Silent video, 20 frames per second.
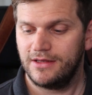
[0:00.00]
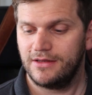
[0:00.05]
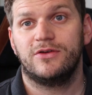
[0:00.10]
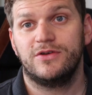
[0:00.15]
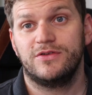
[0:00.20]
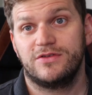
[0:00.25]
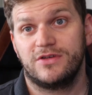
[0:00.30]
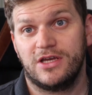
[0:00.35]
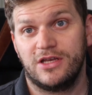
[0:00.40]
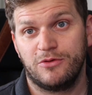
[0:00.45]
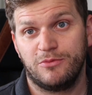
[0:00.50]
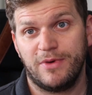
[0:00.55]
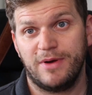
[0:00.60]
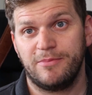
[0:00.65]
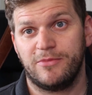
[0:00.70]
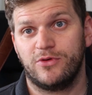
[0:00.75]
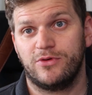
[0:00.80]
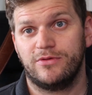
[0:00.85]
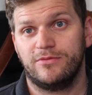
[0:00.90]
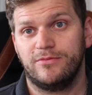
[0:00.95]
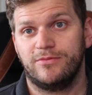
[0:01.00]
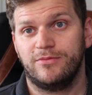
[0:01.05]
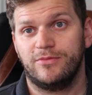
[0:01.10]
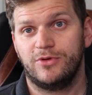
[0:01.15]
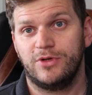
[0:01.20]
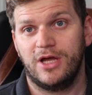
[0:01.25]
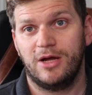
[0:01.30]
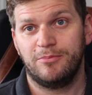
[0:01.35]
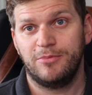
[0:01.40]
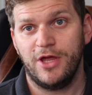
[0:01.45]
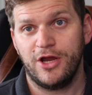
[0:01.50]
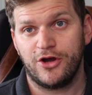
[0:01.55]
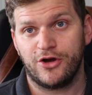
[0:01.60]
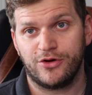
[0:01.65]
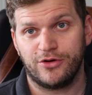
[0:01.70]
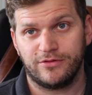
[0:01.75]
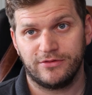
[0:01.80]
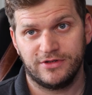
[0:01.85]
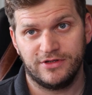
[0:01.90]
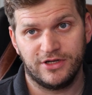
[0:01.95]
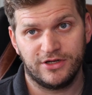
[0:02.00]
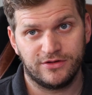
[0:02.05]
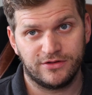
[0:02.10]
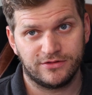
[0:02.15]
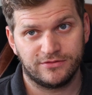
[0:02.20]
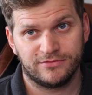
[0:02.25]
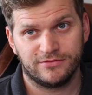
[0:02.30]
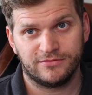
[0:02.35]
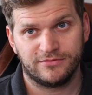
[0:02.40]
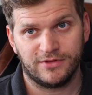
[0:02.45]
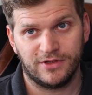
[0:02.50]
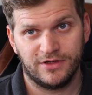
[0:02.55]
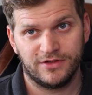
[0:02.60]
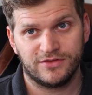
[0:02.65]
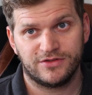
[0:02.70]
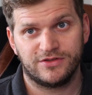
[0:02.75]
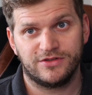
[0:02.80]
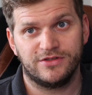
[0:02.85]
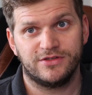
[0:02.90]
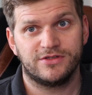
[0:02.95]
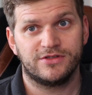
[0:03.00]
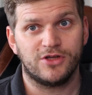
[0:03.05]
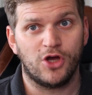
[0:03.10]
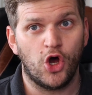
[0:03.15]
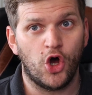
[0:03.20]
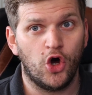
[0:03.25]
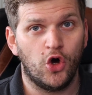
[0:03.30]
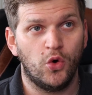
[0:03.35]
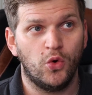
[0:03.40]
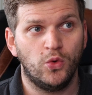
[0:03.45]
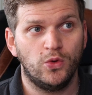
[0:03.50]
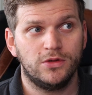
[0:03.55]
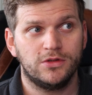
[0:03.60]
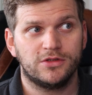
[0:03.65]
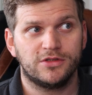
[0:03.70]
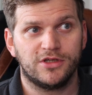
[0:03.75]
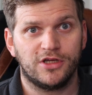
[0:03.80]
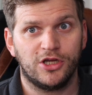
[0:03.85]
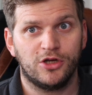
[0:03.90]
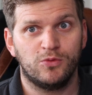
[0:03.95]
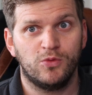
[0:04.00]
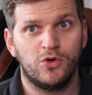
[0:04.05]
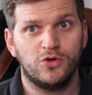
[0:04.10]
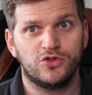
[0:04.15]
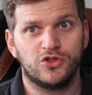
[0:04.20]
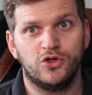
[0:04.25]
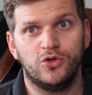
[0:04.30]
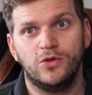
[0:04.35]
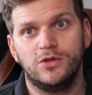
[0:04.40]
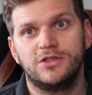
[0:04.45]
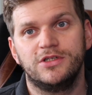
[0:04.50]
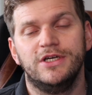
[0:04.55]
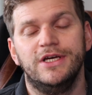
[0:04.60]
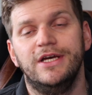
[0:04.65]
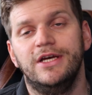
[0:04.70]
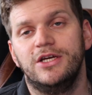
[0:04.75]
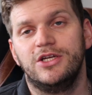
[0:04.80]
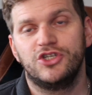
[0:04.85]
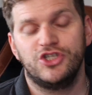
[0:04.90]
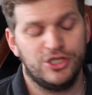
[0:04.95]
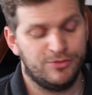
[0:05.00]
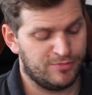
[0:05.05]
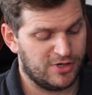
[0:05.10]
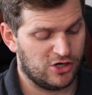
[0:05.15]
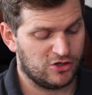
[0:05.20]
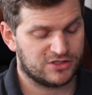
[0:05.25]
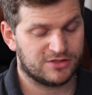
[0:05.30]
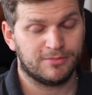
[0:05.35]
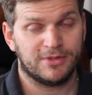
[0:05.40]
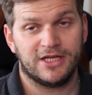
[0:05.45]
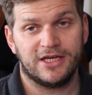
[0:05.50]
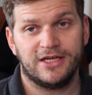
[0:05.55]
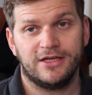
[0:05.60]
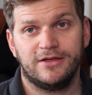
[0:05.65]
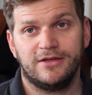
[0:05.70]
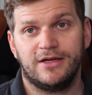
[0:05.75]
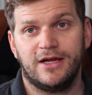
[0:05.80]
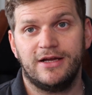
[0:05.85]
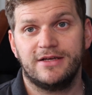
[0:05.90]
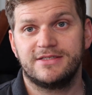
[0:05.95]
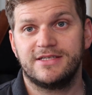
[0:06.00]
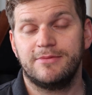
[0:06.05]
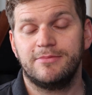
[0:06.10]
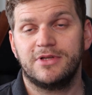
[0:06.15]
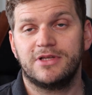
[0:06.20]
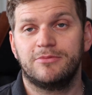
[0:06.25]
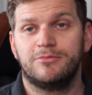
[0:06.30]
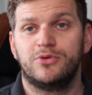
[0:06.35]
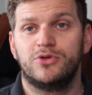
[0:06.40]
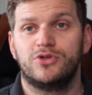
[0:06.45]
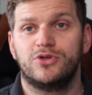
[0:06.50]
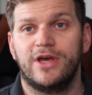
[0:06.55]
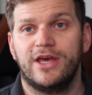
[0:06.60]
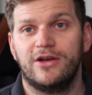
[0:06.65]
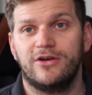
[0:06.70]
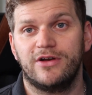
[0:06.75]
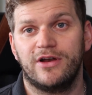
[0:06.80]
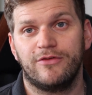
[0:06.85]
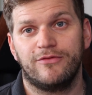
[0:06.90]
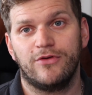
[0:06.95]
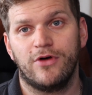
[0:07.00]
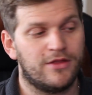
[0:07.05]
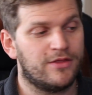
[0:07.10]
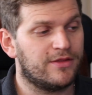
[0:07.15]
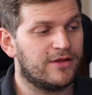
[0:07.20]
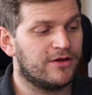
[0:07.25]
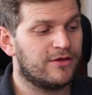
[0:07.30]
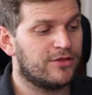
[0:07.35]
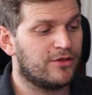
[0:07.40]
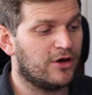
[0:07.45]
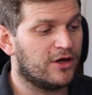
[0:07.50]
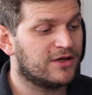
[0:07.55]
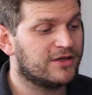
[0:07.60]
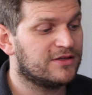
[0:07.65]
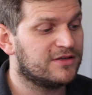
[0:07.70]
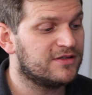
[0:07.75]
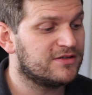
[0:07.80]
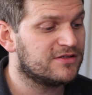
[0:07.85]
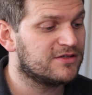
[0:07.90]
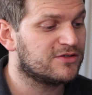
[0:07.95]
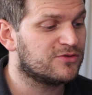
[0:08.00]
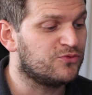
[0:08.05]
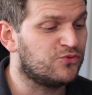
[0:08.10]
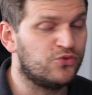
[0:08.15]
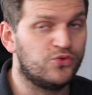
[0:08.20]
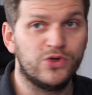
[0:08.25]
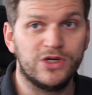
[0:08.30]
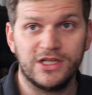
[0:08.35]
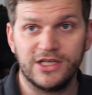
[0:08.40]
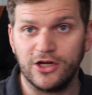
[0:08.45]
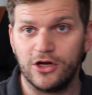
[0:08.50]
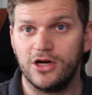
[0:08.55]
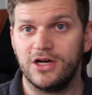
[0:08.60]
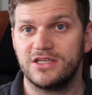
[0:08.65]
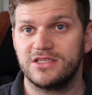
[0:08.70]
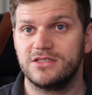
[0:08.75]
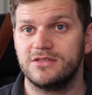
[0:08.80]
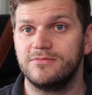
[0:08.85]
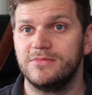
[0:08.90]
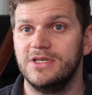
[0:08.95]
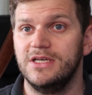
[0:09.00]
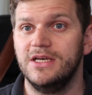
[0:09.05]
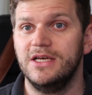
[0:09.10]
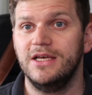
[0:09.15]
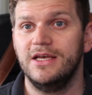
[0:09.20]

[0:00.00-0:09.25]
So as you can remember, up there, there is this old, in quotes old, cheap power supply I assembled and put together, and I thought this is really awesome